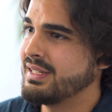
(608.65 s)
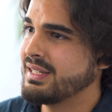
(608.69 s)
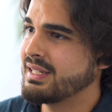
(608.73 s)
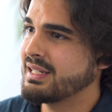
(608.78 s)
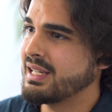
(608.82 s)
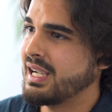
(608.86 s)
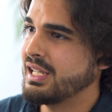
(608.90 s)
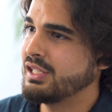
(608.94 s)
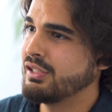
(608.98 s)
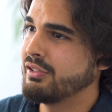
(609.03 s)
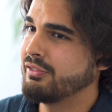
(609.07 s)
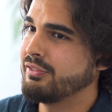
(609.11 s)
this
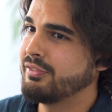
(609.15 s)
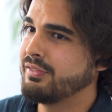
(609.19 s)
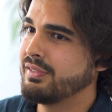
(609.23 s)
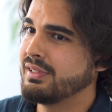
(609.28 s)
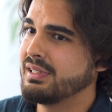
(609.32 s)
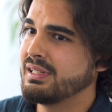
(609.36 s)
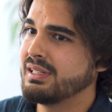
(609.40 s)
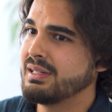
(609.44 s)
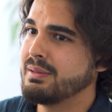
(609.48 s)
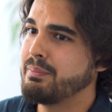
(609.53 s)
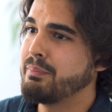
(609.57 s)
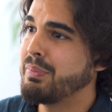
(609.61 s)
kind of
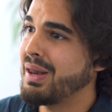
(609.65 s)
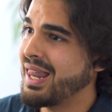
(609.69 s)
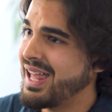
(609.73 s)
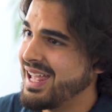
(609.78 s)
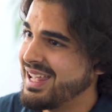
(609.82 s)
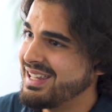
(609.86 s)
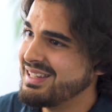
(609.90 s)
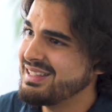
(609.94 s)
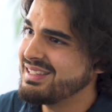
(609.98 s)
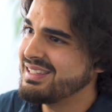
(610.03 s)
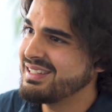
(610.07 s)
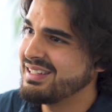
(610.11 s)

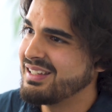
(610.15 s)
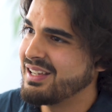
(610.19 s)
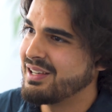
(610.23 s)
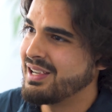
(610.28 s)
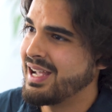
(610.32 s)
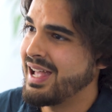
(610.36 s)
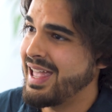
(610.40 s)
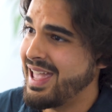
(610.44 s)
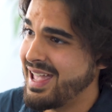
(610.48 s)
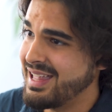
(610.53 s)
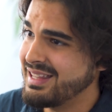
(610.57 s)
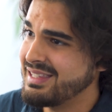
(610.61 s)
planned
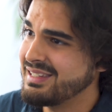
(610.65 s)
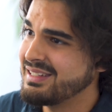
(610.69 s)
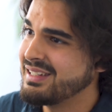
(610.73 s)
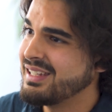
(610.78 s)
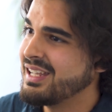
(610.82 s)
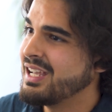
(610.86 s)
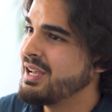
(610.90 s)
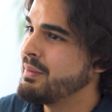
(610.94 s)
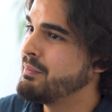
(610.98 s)
ahead,